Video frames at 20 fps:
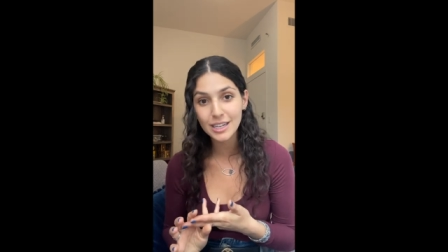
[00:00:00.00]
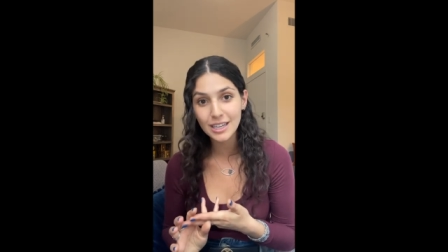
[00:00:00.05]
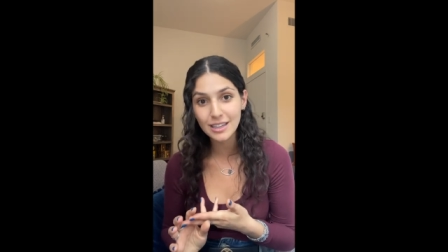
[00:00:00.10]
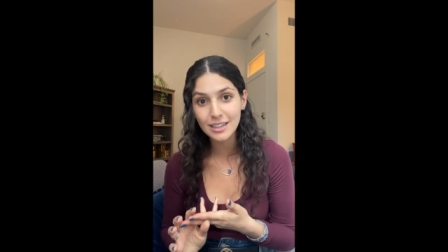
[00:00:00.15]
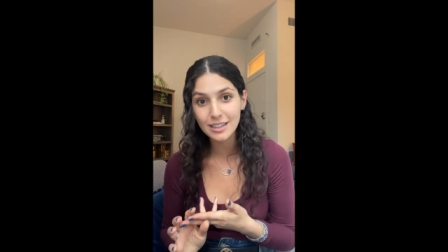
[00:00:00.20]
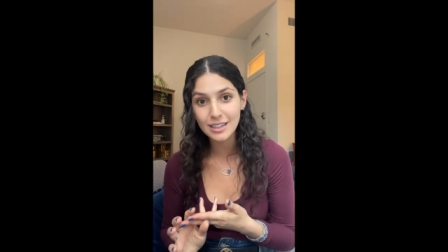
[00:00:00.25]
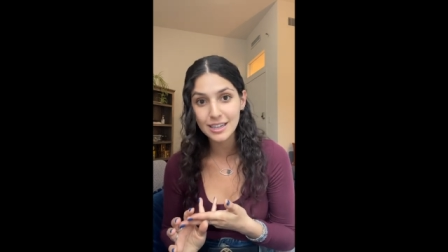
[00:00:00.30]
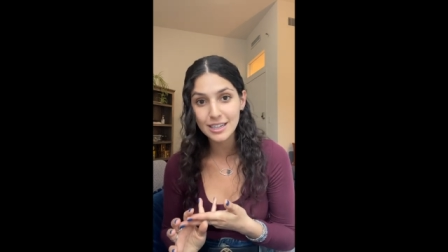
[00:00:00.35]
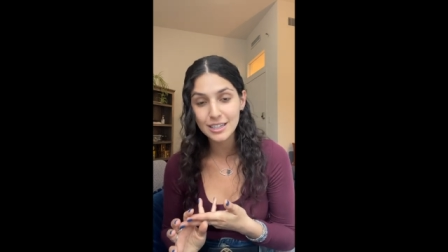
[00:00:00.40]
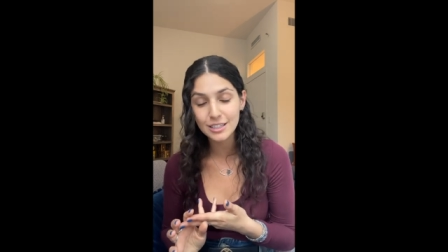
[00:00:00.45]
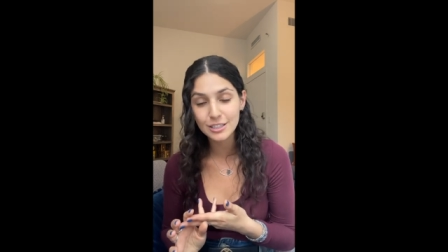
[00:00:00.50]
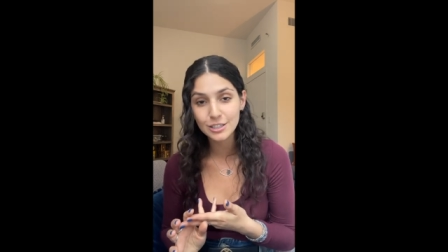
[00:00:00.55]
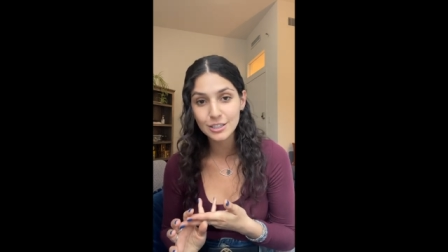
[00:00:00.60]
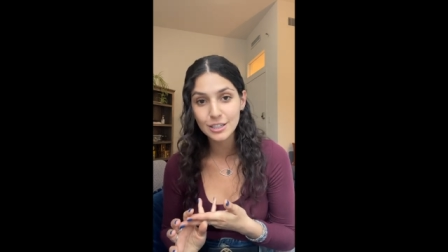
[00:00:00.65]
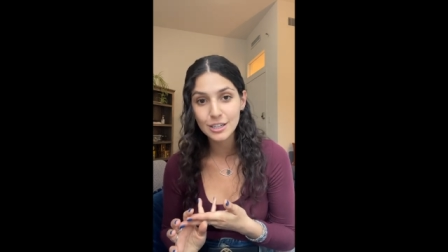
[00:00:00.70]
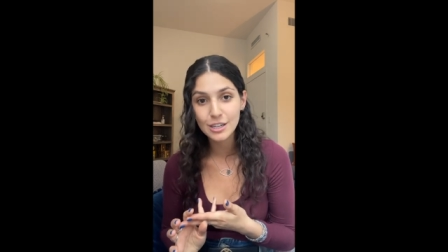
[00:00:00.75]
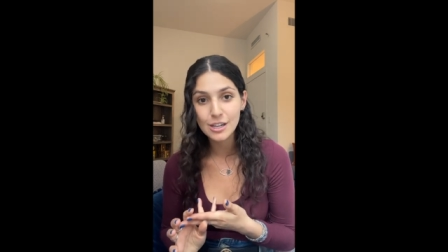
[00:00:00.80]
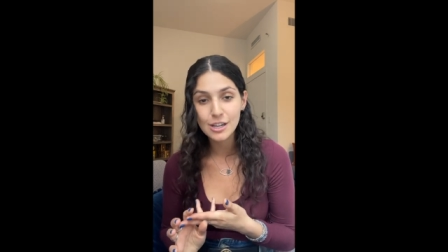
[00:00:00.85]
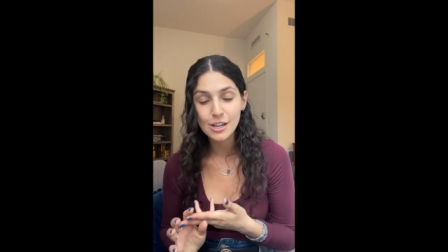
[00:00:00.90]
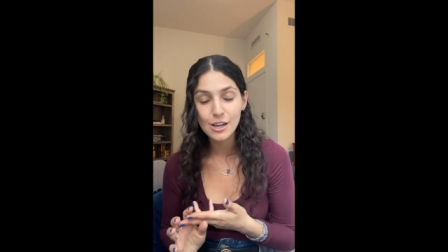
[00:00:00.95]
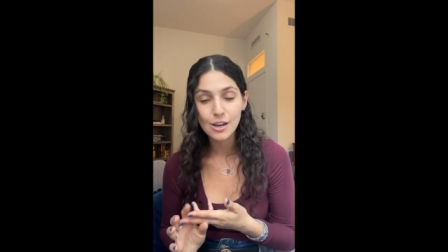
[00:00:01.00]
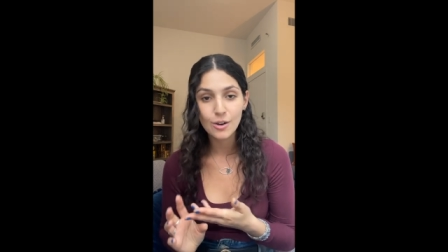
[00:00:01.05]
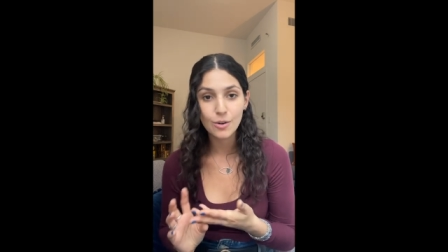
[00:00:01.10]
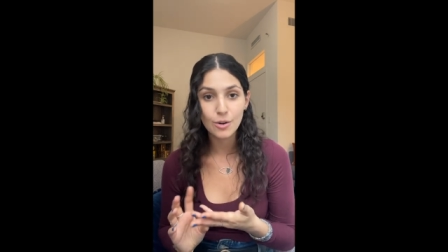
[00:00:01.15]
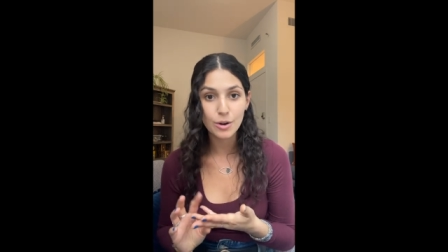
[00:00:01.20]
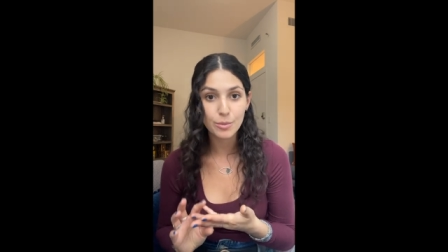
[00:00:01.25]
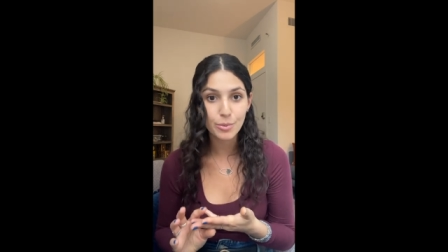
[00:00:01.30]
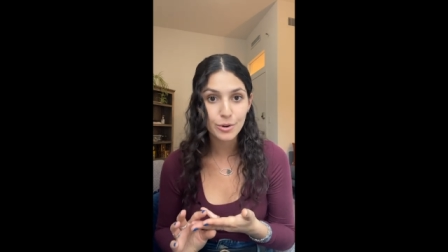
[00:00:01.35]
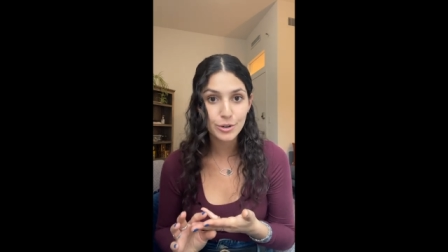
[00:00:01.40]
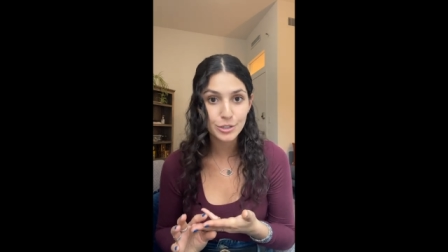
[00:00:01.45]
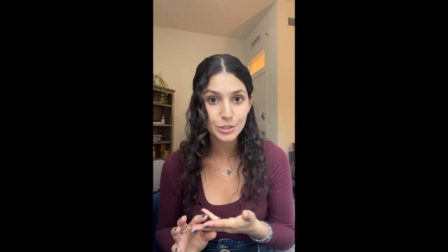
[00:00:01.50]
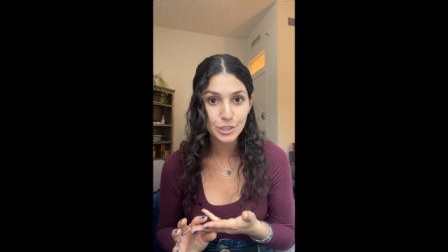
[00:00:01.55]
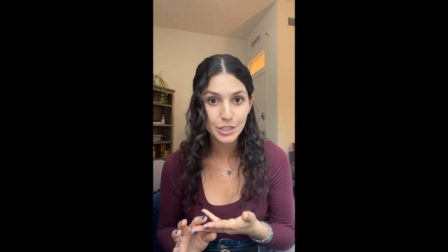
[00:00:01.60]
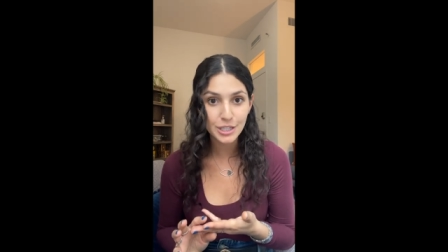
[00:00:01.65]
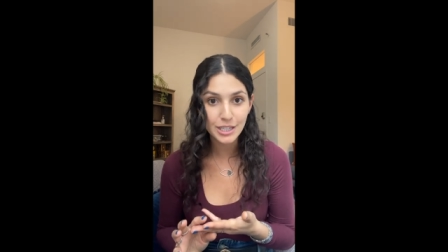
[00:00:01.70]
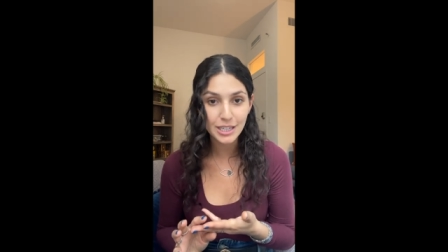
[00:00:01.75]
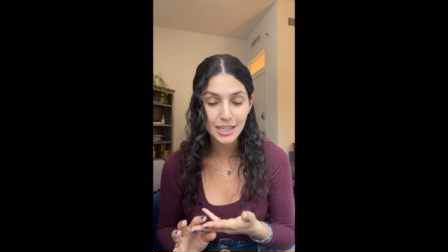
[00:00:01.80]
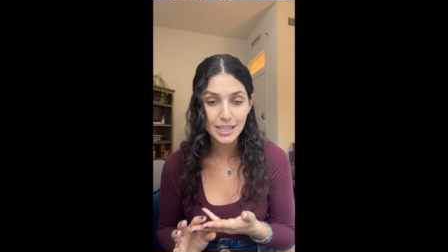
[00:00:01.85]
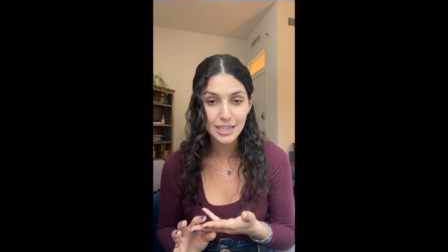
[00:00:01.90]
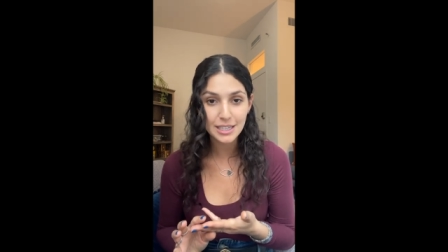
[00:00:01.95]
English or
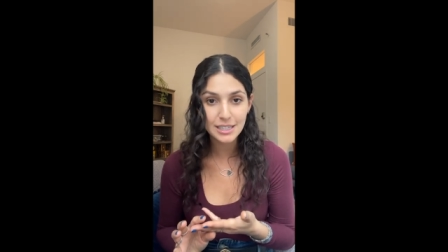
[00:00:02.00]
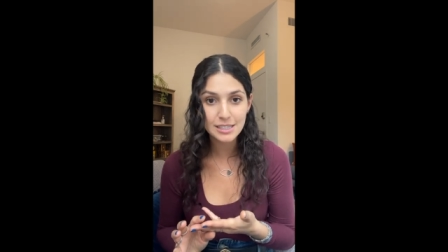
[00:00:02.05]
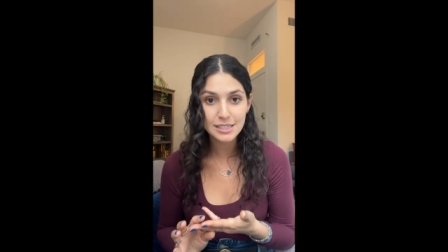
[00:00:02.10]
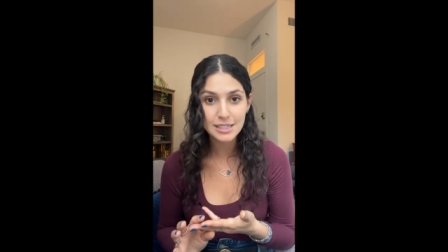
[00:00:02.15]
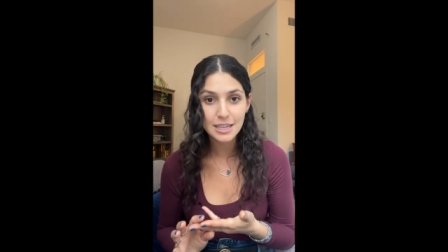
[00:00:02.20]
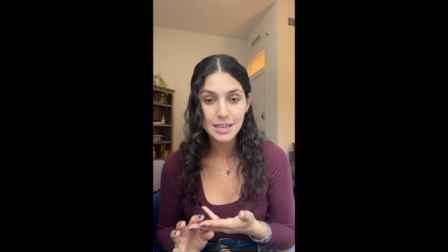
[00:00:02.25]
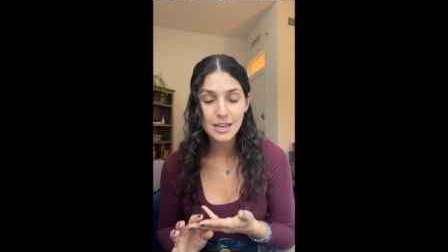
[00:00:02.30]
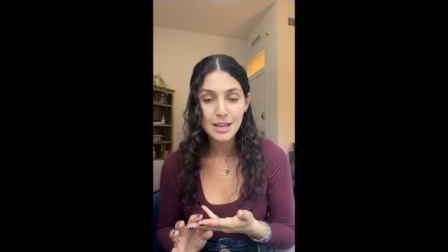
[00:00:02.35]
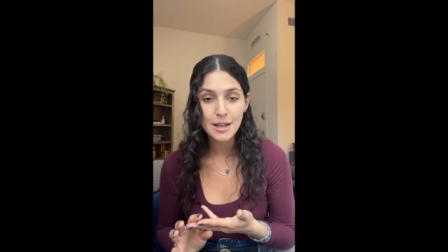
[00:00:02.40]
Portuguese